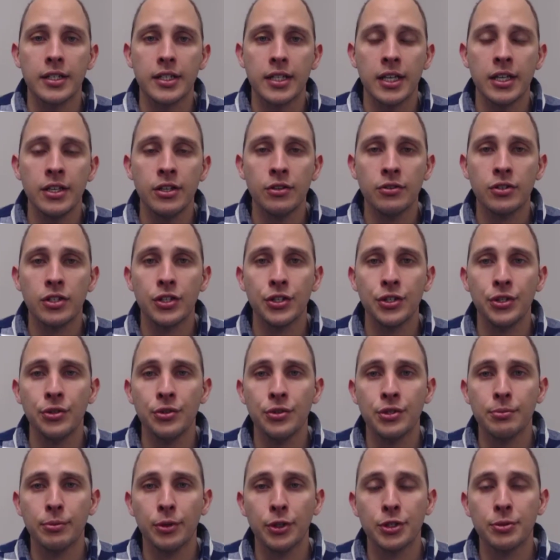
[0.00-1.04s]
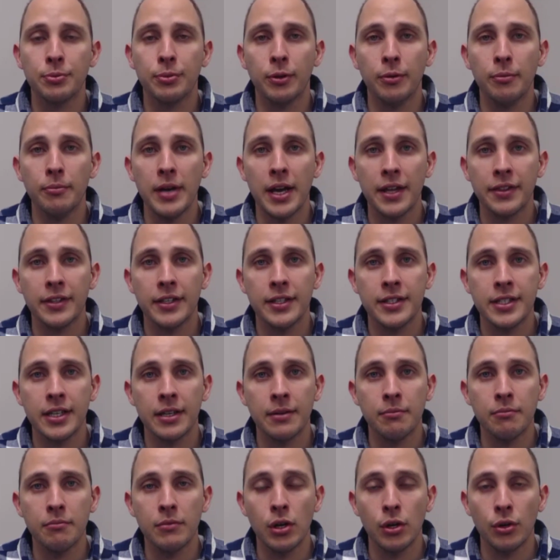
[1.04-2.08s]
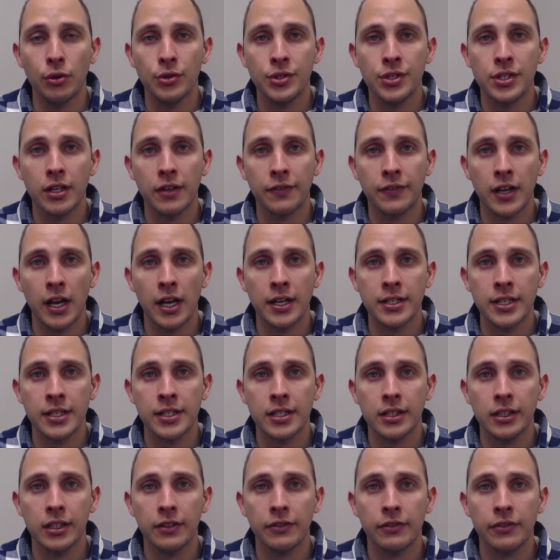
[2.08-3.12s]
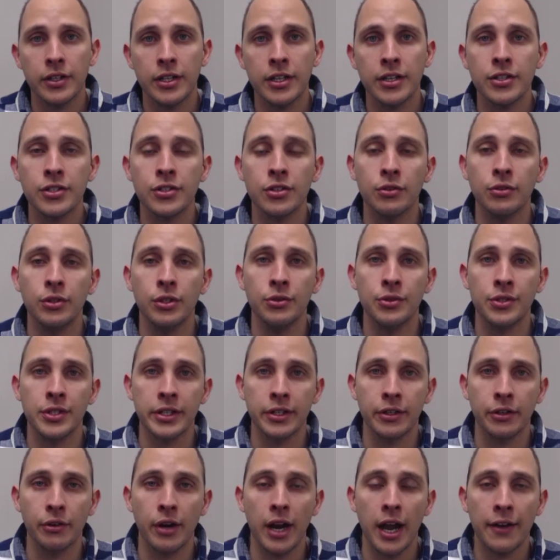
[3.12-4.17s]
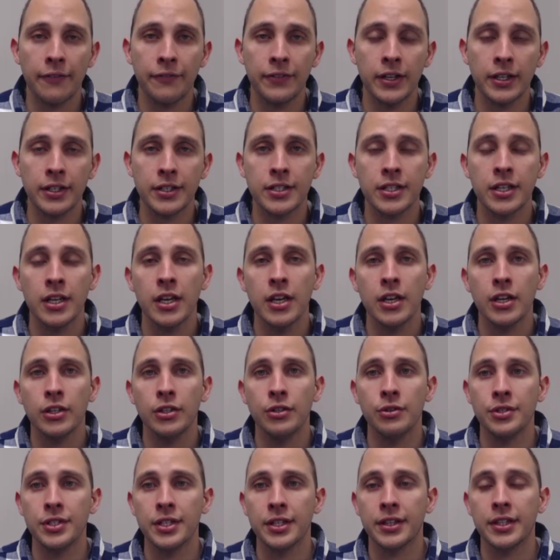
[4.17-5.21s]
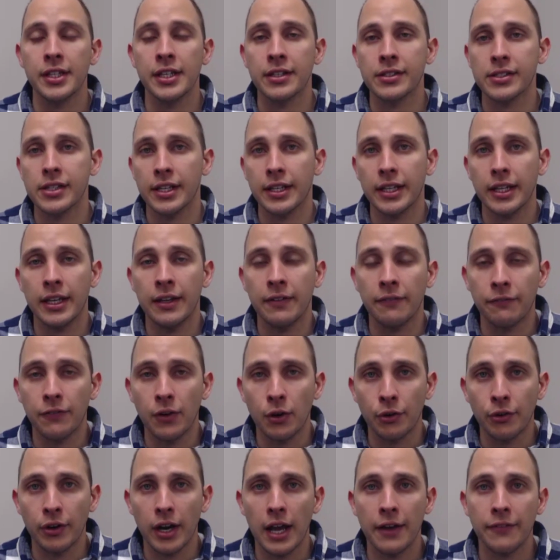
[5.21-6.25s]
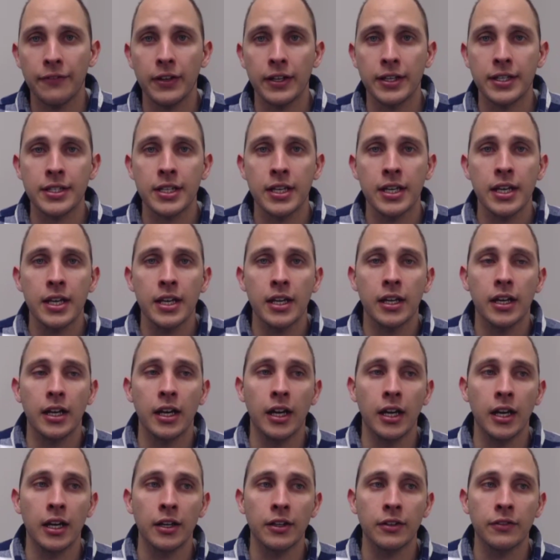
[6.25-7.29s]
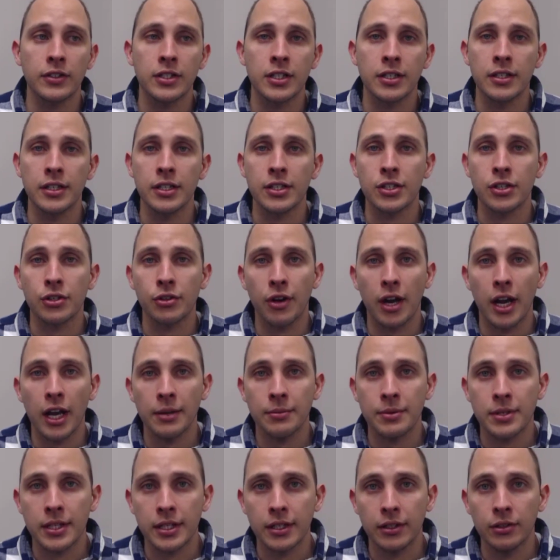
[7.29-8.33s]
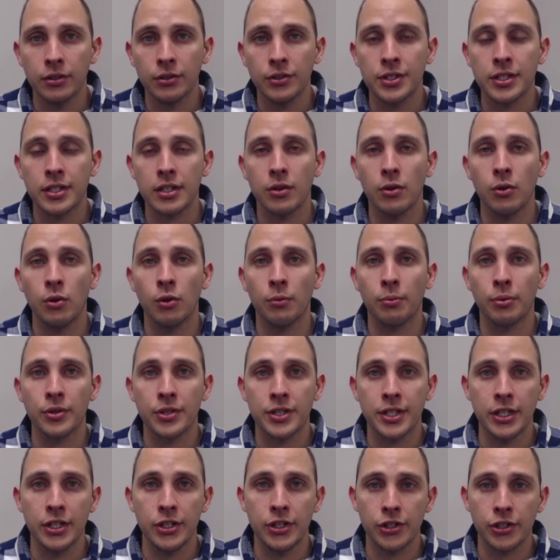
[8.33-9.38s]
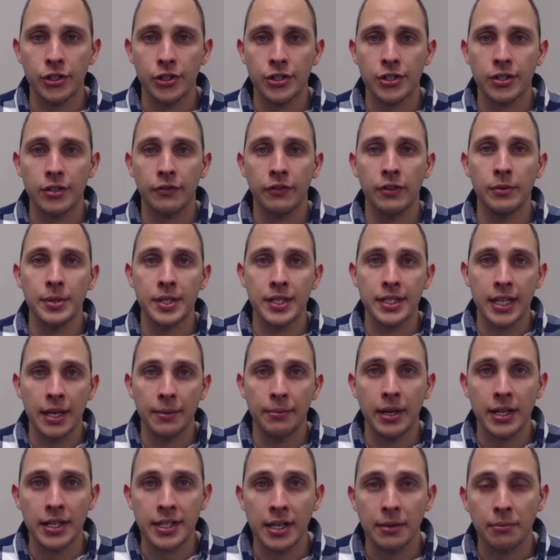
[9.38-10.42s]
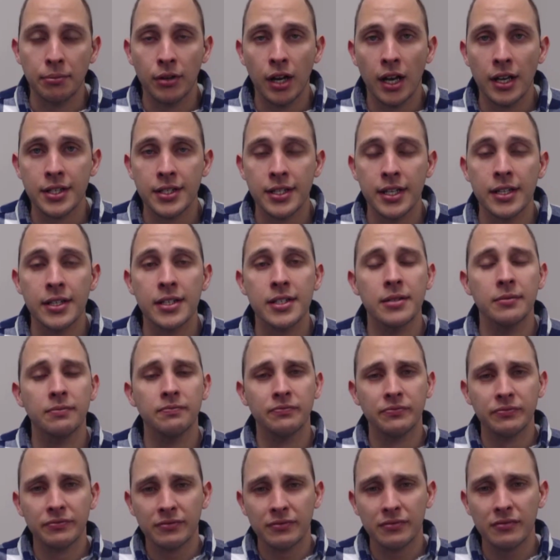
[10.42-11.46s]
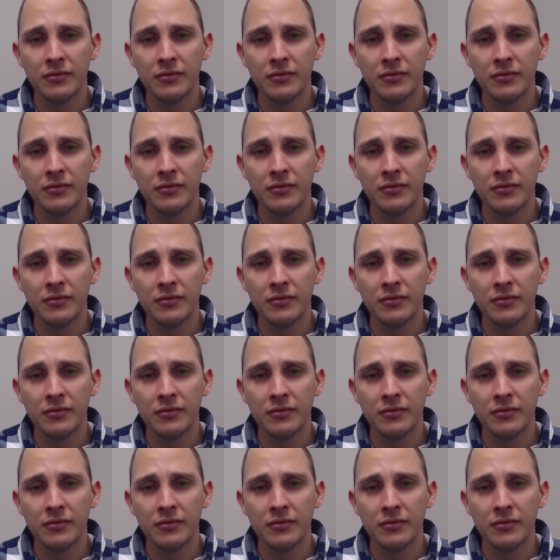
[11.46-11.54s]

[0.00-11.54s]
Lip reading: Continue to use multiple methods and modes of content delivery, so using graphics, using things like infographics to describe skills or procedures from a step-by-step process